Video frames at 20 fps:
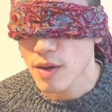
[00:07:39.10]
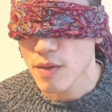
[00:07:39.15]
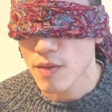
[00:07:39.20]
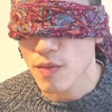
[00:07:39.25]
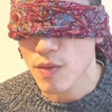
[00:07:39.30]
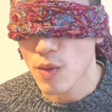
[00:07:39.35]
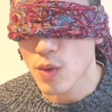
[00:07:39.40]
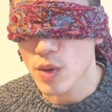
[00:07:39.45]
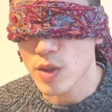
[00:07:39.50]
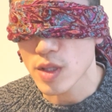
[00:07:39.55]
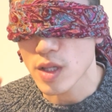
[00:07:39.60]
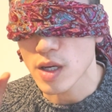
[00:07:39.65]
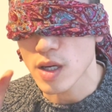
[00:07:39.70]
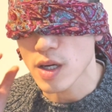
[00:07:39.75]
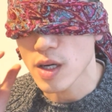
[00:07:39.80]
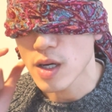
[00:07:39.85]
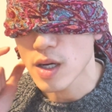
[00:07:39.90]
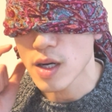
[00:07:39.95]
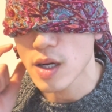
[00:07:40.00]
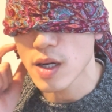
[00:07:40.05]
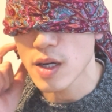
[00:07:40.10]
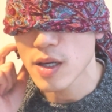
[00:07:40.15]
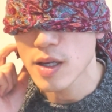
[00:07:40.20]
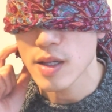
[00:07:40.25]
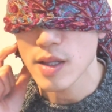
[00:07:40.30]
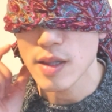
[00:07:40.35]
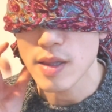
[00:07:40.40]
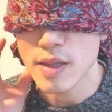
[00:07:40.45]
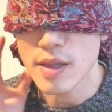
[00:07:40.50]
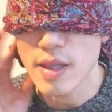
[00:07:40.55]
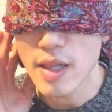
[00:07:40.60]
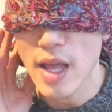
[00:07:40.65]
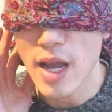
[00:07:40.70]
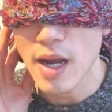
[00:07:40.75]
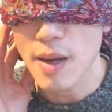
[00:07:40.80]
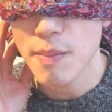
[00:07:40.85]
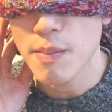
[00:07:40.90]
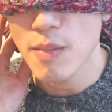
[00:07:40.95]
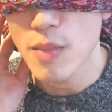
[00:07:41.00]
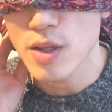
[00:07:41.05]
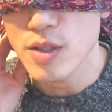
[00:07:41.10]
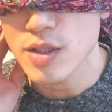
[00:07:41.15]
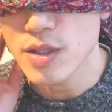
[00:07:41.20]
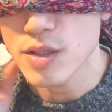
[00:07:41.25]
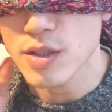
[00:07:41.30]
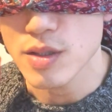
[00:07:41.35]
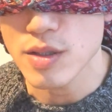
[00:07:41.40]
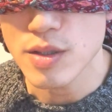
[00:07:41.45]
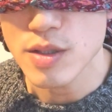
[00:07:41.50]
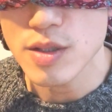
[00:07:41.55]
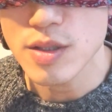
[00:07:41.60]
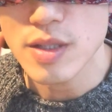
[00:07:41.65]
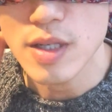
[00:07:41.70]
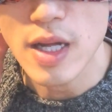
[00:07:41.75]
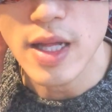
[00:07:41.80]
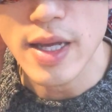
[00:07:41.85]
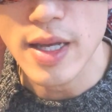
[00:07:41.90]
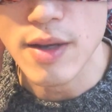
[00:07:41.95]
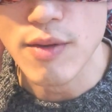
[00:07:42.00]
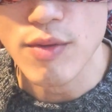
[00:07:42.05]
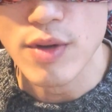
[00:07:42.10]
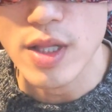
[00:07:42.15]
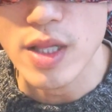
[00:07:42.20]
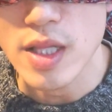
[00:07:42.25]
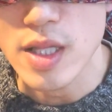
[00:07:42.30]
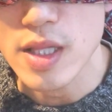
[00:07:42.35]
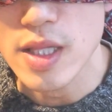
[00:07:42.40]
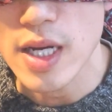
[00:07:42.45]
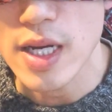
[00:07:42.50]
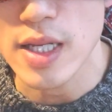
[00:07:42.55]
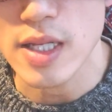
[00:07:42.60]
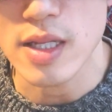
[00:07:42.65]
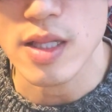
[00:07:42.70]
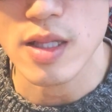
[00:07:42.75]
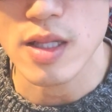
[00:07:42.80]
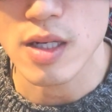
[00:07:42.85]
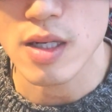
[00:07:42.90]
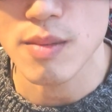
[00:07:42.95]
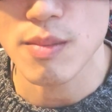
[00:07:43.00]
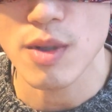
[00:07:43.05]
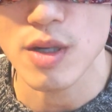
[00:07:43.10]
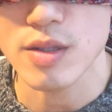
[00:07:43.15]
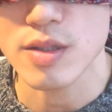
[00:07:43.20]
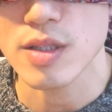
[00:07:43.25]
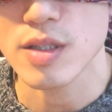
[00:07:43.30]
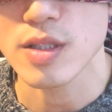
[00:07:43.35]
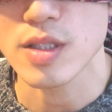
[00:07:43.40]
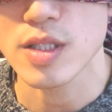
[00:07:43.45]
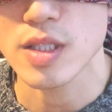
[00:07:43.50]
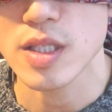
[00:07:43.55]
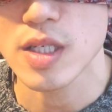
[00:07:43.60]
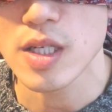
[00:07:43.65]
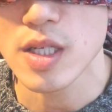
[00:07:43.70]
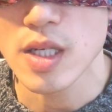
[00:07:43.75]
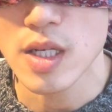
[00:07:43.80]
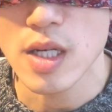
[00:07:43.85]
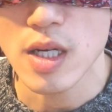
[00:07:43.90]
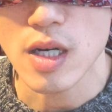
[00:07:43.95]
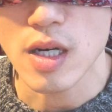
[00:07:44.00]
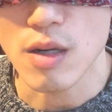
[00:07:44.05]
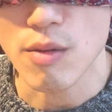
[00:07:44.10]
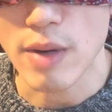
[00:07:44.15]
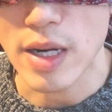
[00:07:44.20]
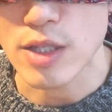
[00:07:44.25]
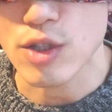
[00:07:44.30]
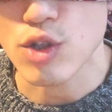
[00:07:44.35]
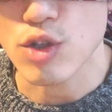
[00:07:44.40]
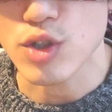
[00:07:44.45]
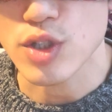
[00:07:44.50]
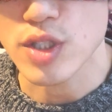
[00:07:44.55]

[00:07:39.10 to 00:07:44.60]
for the neck muscle, like really tiny little muscles, rectus